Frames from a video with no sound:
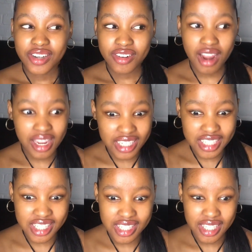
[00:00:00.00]

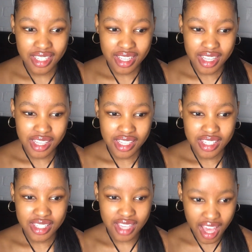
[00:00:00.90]
right?
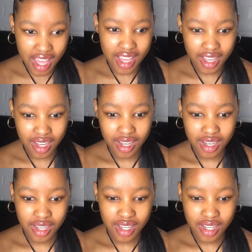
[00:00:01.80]
Yeah.